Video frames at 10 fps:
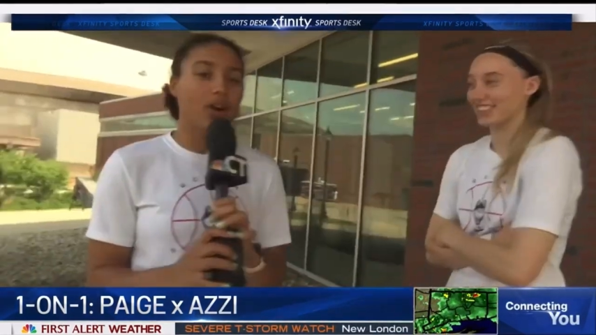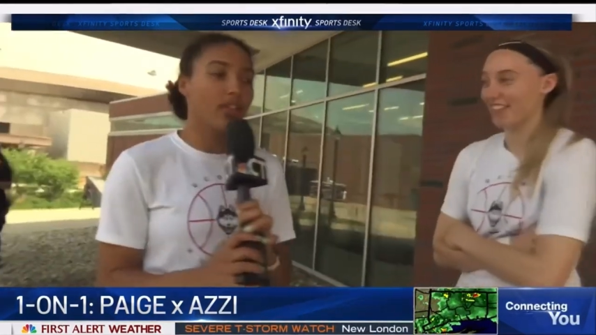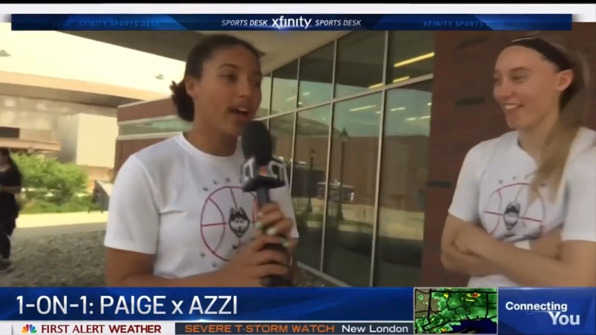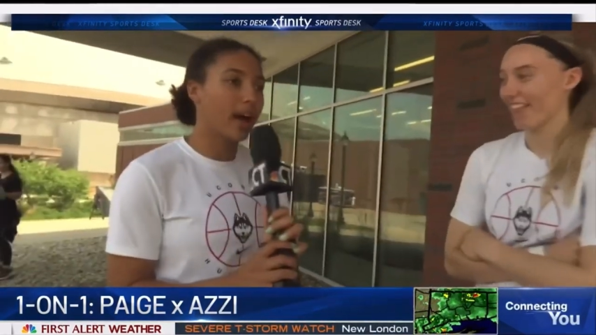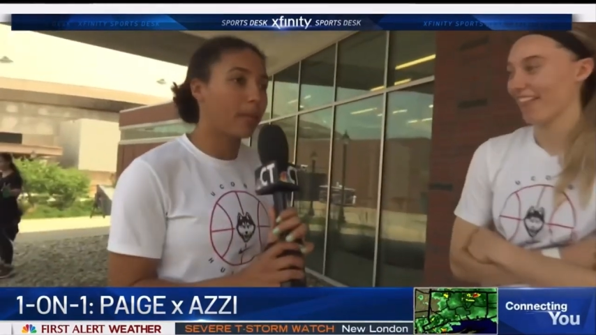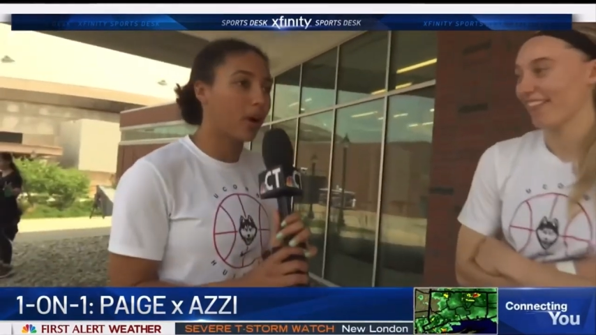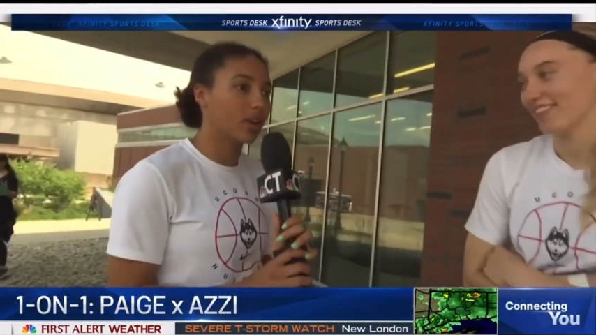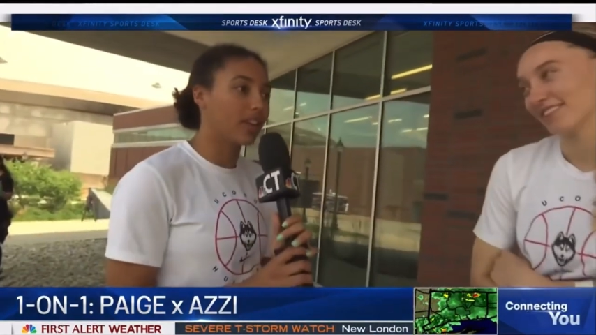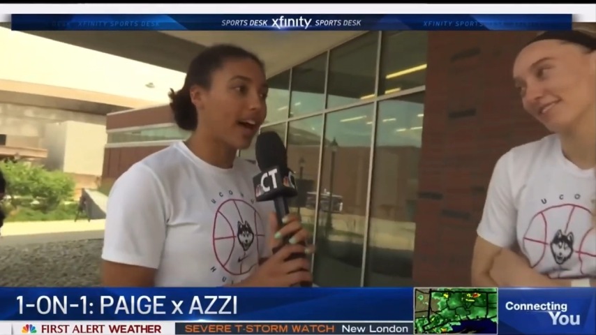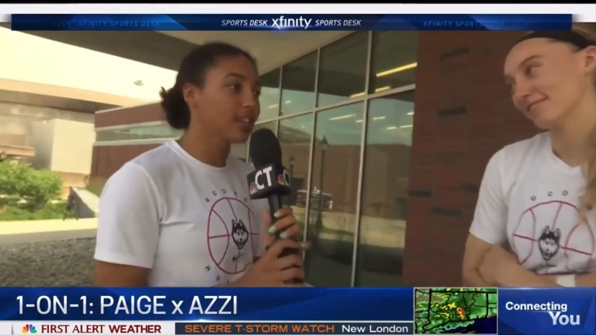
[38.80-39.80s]
Speaker 1: them our
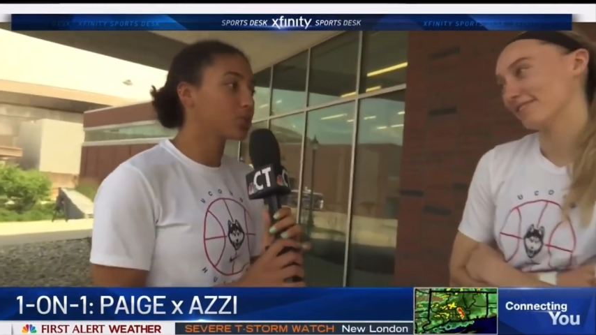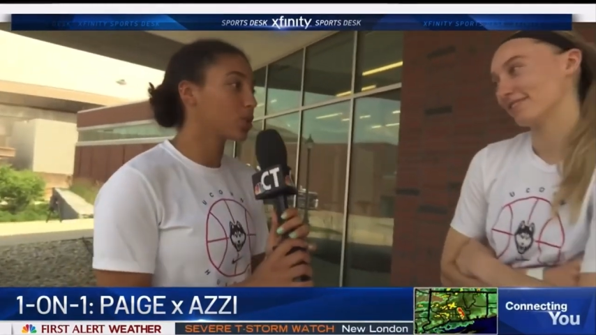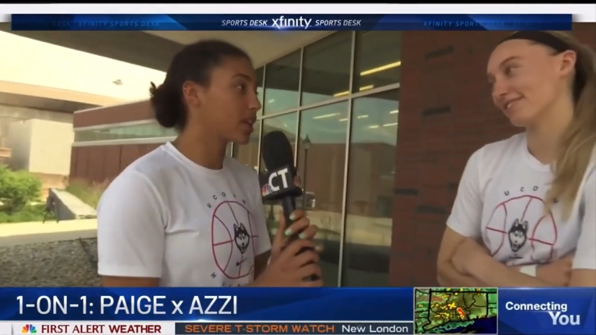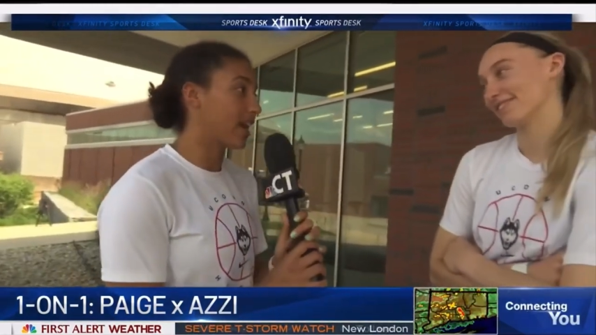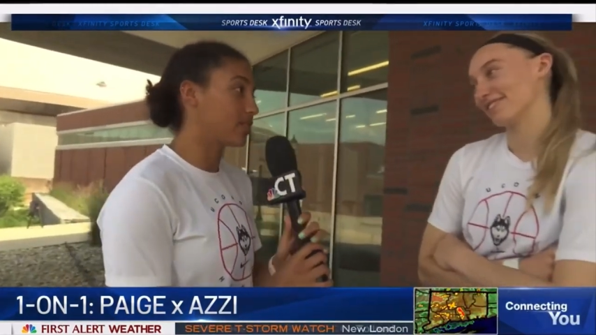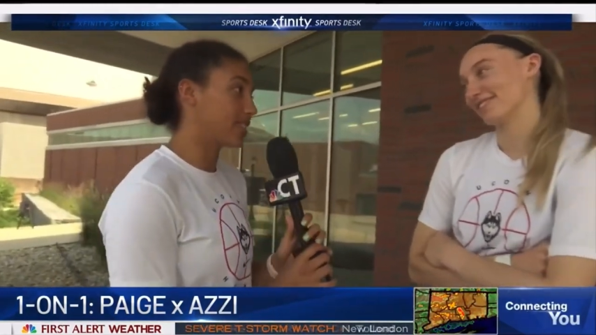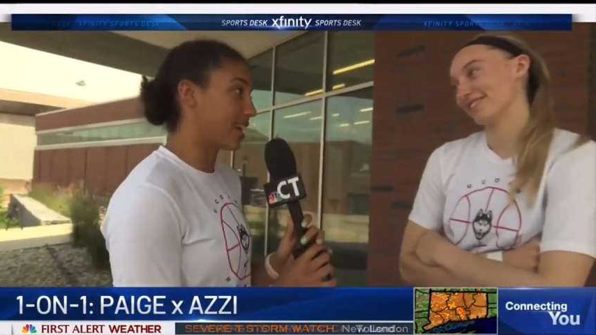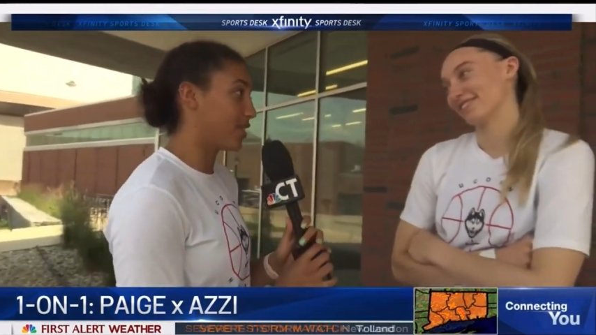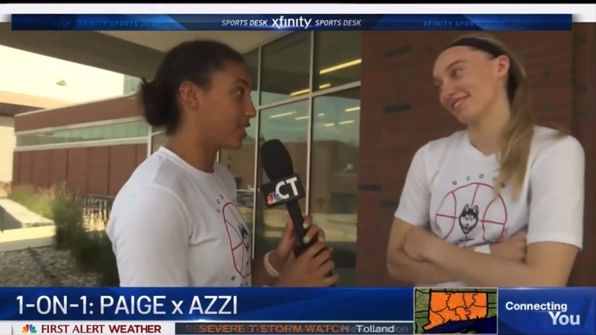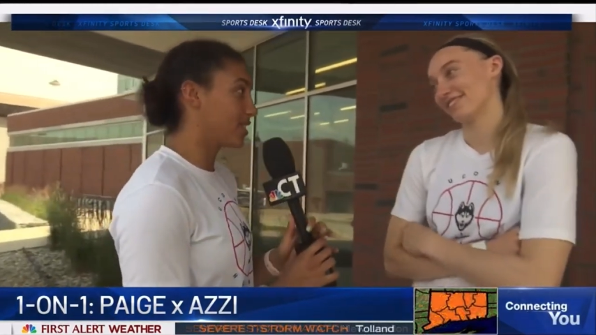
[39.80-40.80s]
last workout
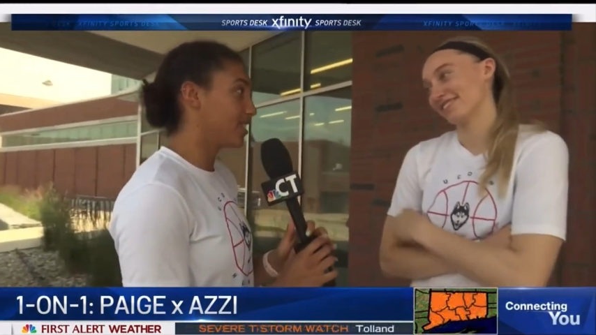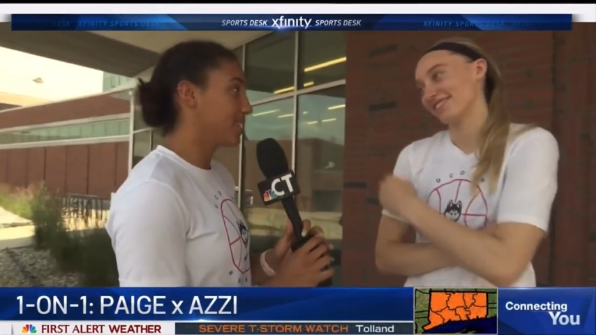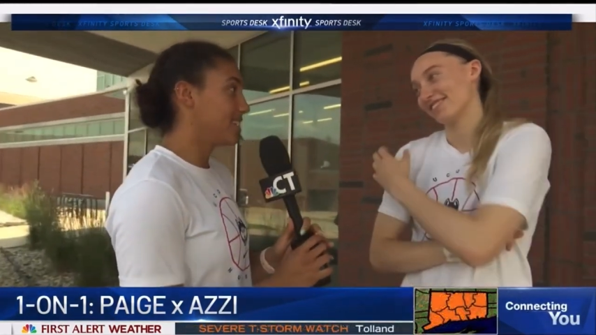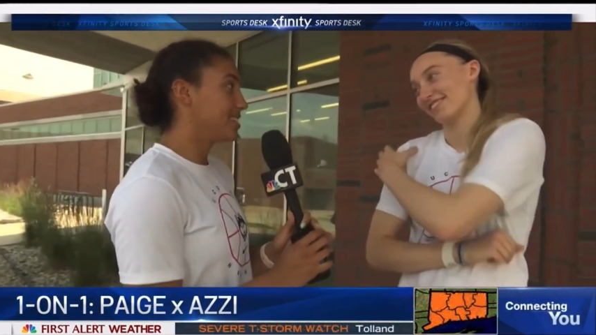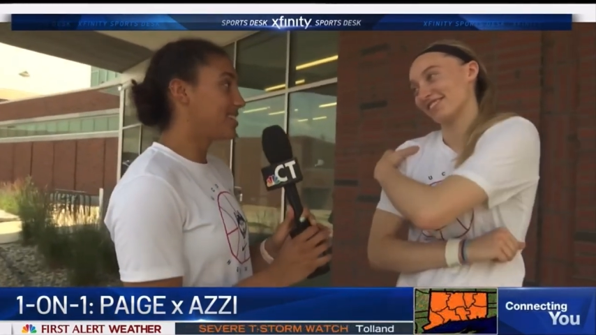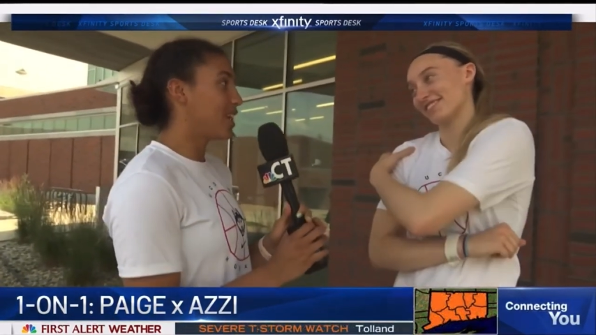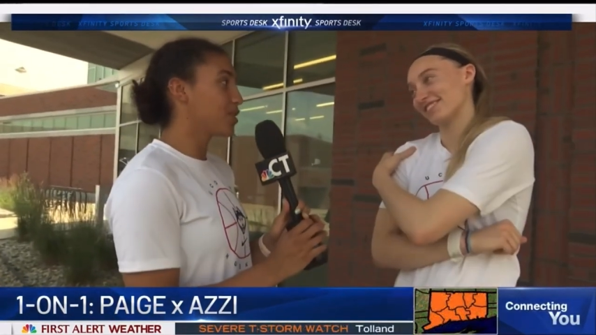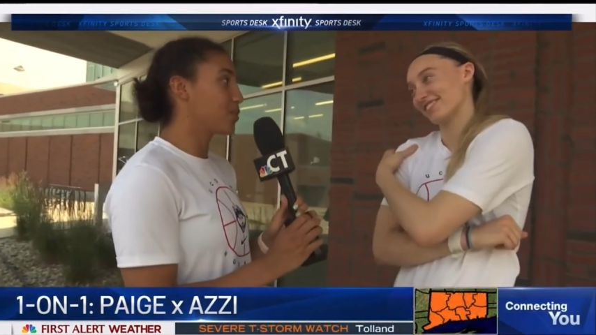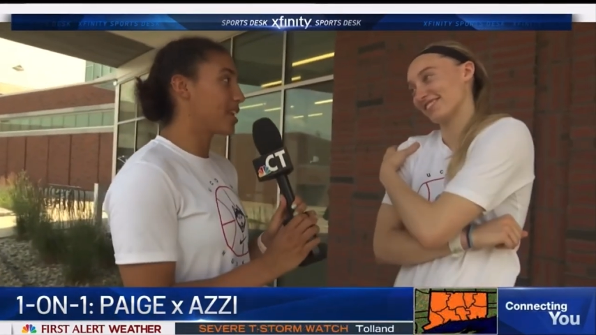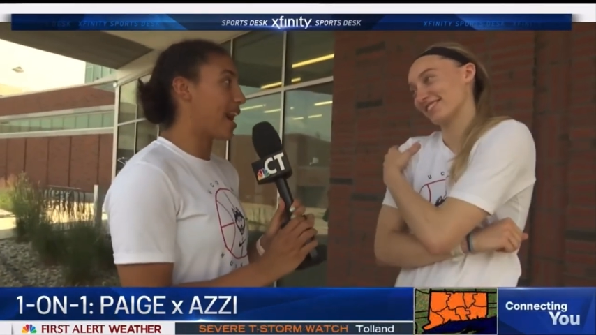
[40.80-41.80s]
together. Tell
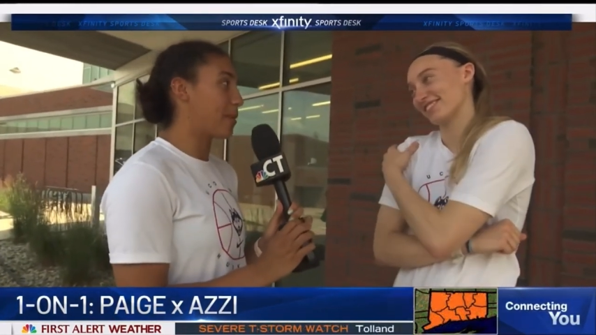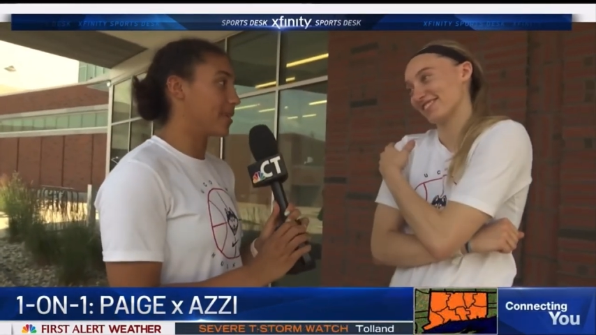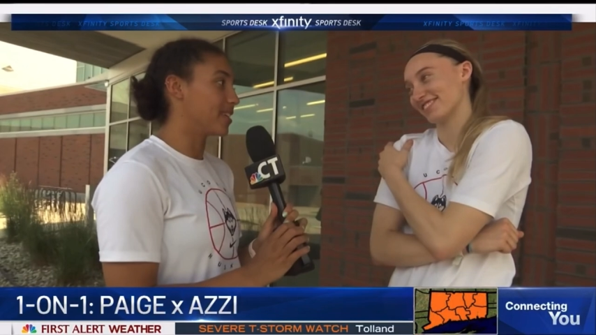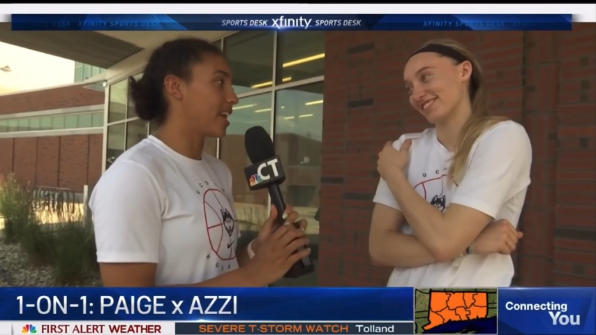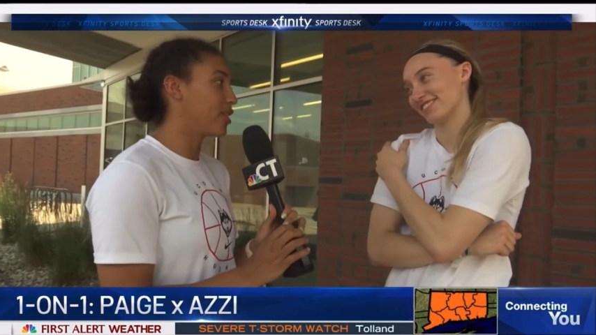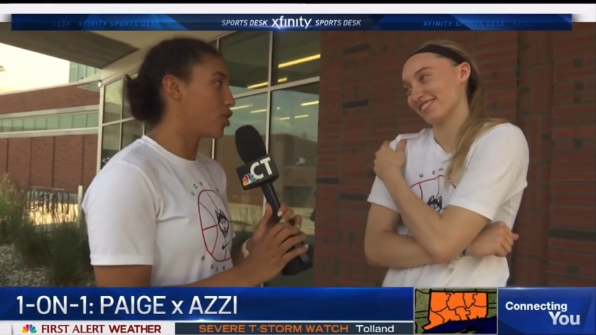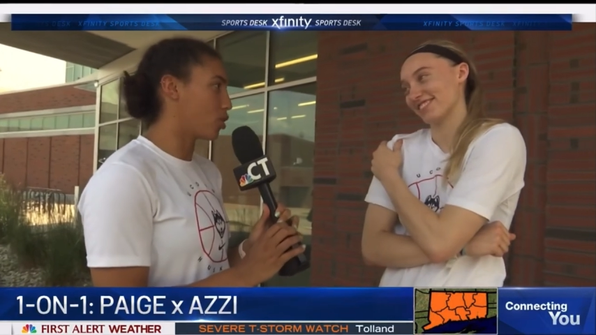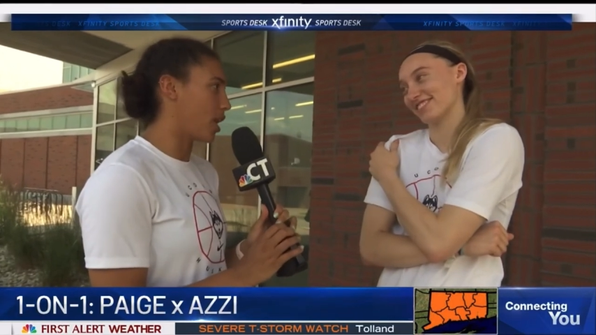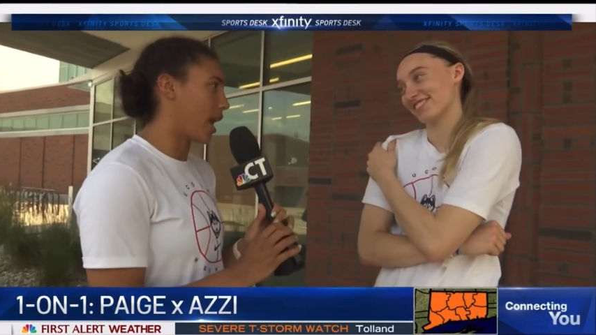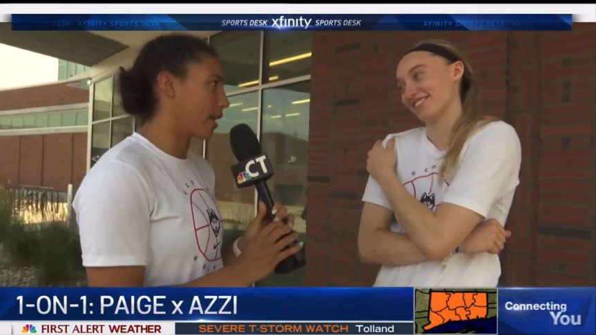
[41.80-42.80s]
them what happened and don't
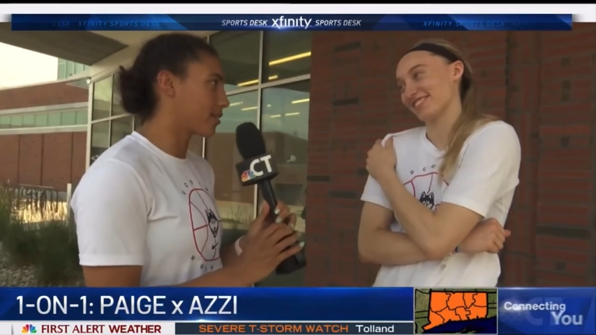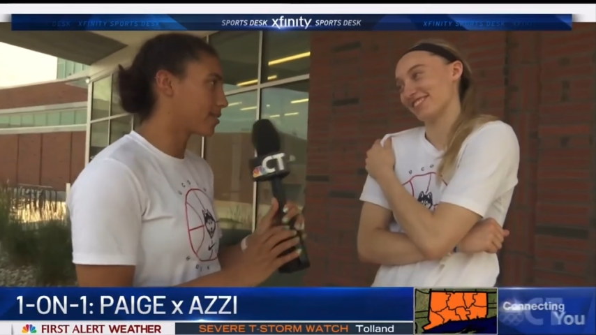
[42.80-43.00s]
lie.